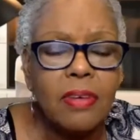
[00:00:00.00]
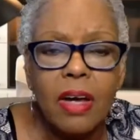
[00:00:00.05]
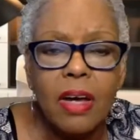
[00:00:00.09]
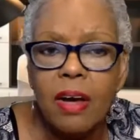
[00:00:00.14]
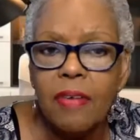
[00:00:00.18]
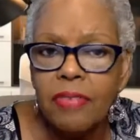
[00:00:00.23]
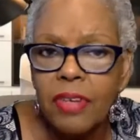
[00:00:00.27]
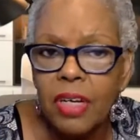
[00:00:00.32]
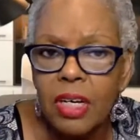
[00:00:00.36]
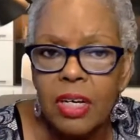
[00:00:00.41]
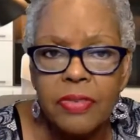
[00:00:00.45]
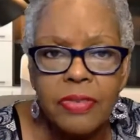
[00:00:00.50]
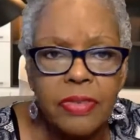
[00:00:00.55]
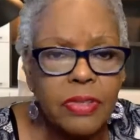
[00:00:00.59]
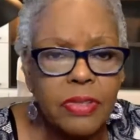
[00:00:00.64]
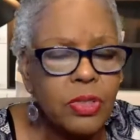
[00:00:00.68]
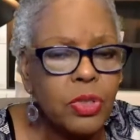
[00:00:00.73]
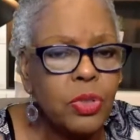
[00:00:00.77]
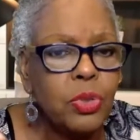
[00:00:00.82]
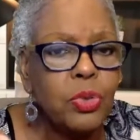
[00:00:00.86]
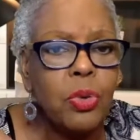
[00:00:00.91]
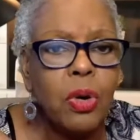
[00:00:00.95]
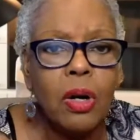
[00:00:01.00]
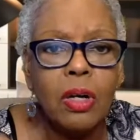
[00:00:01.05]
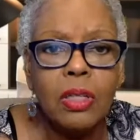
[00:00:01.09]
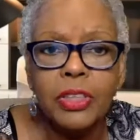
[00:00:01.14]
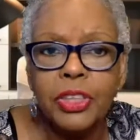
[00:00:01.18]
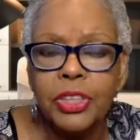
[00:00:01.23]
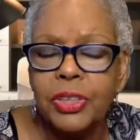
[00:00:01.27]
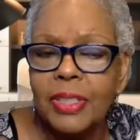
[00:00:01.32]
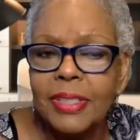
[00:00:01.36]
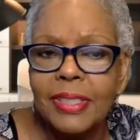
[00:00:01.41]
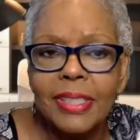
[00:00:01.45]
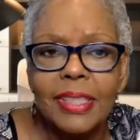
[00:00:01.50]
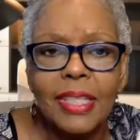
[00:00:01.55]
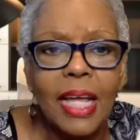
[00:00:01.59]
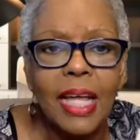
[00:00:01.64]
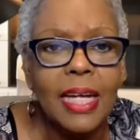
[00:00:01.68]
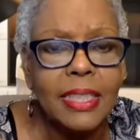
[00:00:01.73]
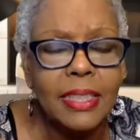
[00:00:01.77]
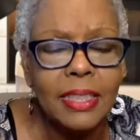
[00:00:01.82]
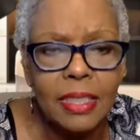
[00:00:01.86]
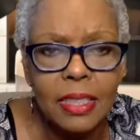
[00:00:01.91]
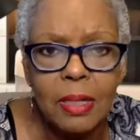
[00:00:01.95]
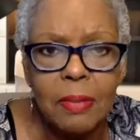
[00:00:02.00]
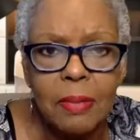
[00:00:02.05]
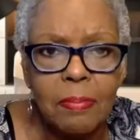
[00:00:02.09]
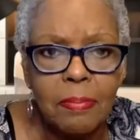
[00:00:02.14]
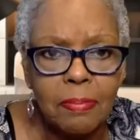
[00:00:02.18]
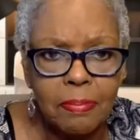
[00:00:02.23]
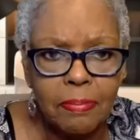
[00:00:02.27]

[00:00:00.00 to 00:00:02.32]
of others who are just like them.